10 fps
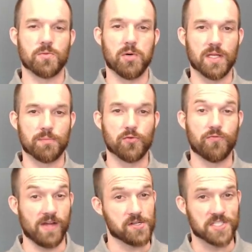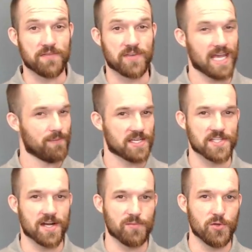bulletproof failsafe can't mess
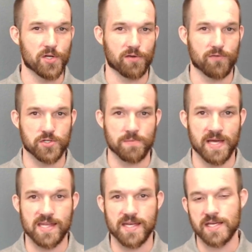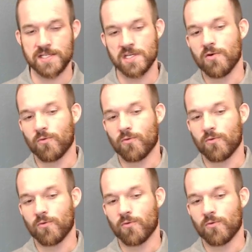it up unit conversion method is